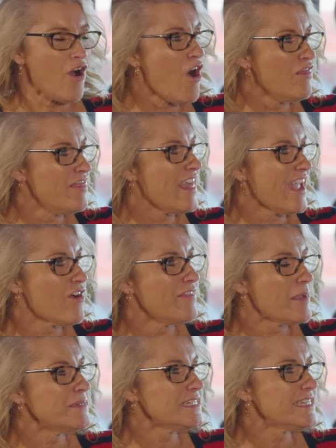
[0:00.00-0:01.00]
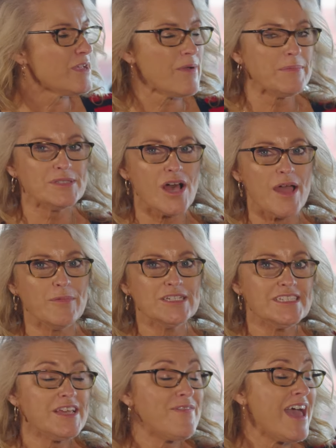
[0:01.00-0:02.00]
on there on the MDC website,
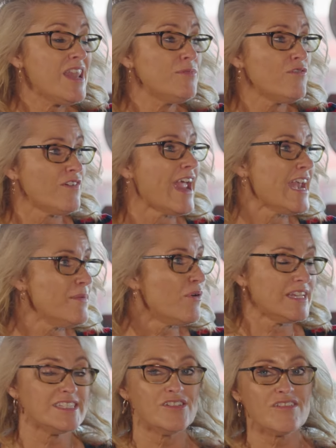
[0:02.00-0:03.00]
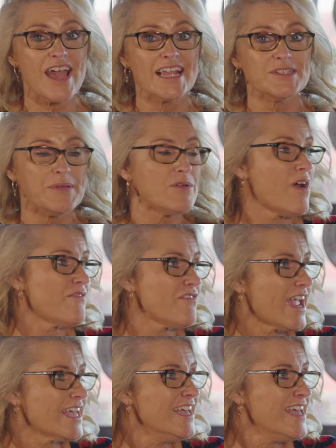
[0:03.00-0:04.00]
which is available for anybody to look at, to be quite frank.